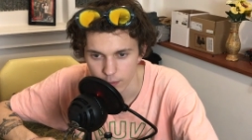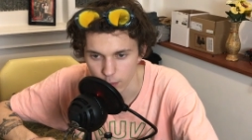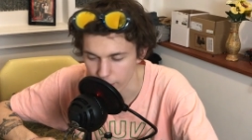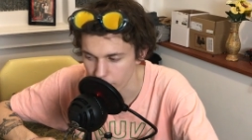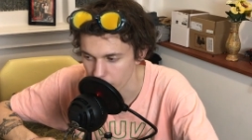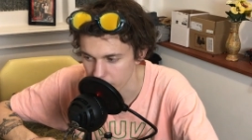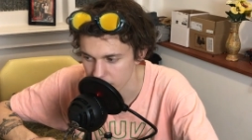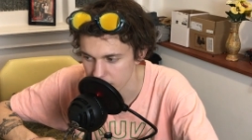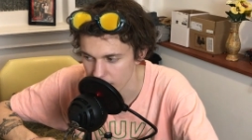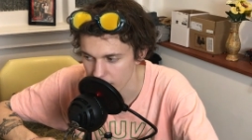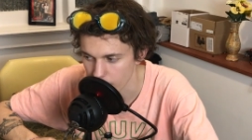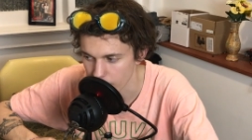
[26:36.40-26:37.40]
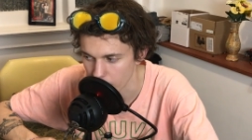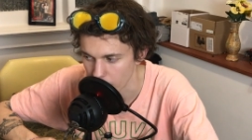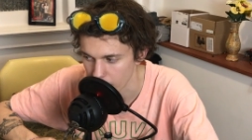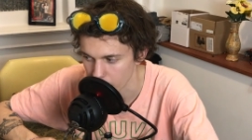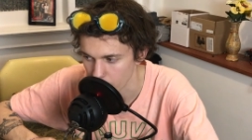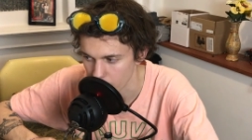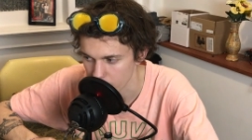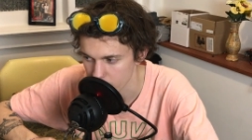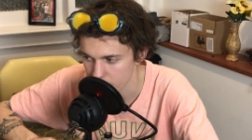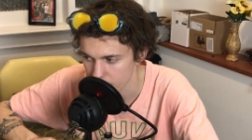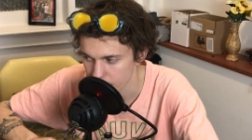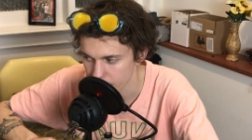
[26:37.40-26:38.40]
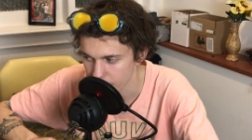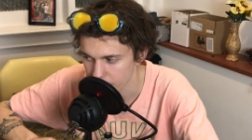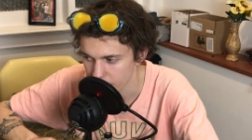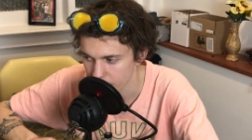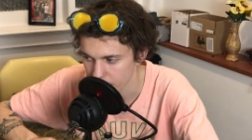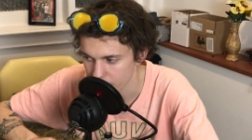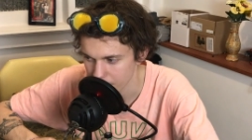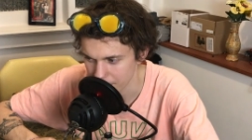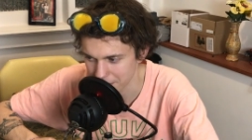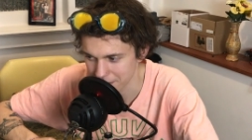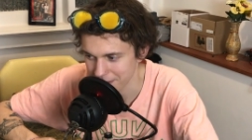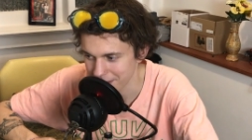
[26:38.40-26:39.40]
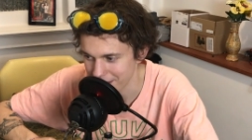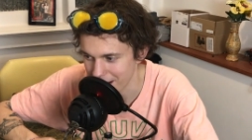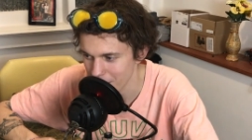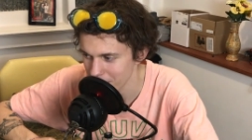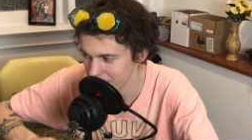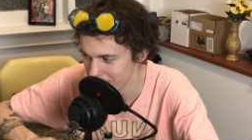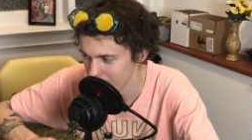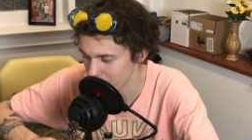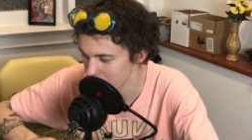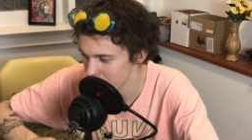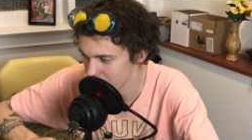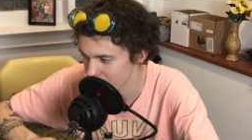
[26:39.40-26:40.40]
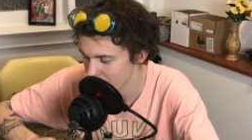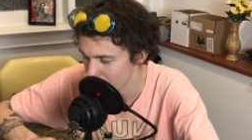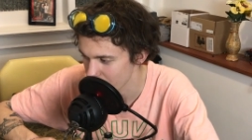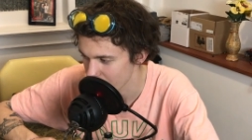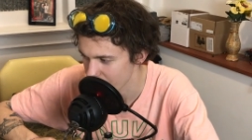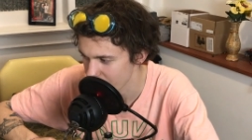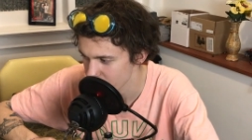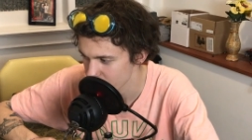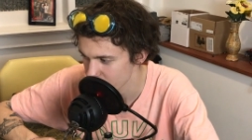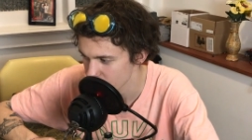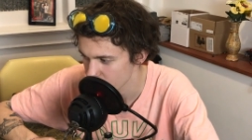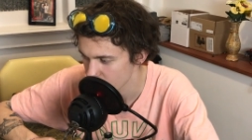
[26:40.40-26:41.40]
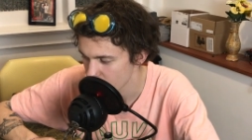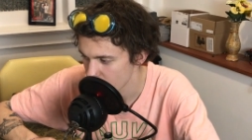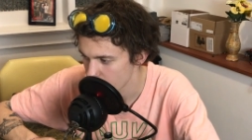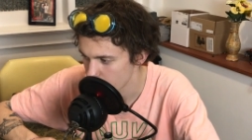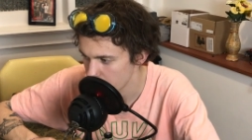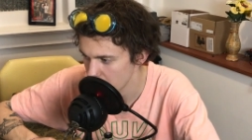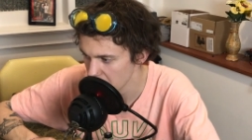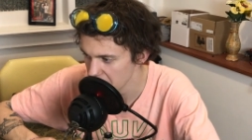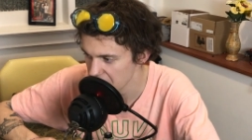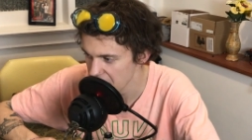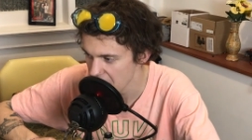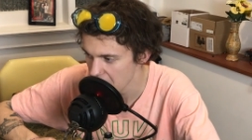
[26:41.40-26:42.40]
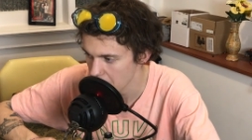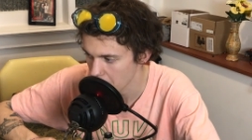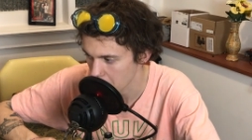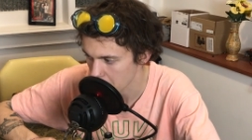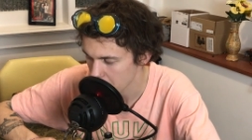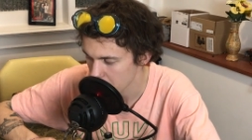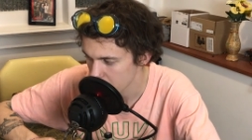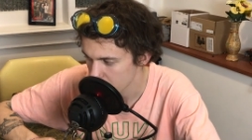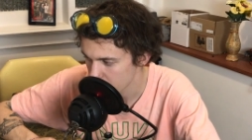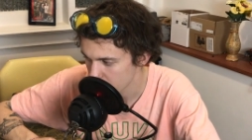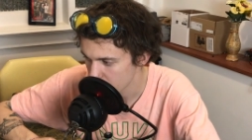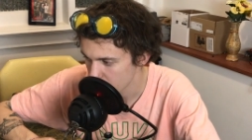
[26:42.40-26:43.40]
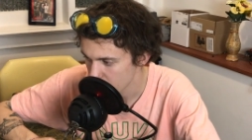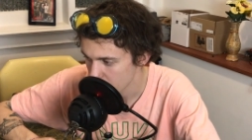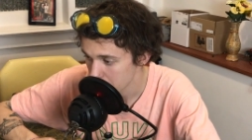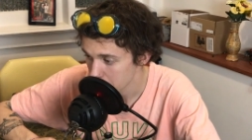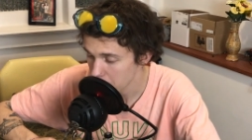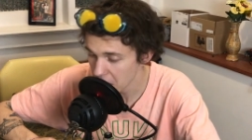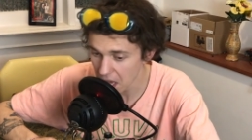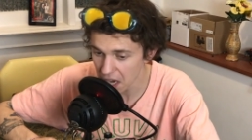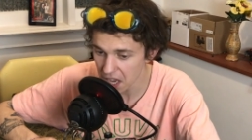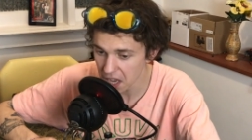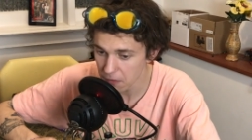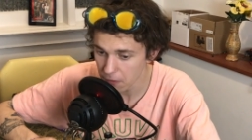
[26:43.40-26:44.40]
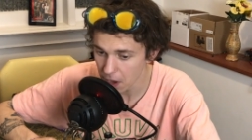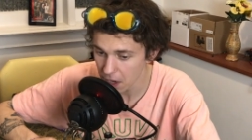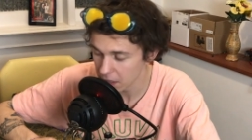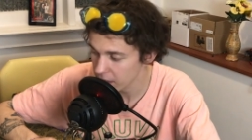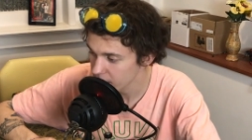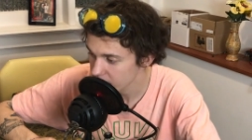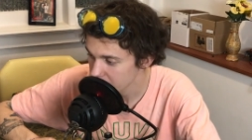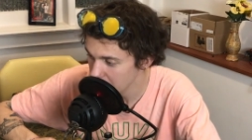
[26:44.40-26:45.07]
before to say before other words? I wouldn't I wouldn't even call that an adjective. Bloody hell! Bloody fuck!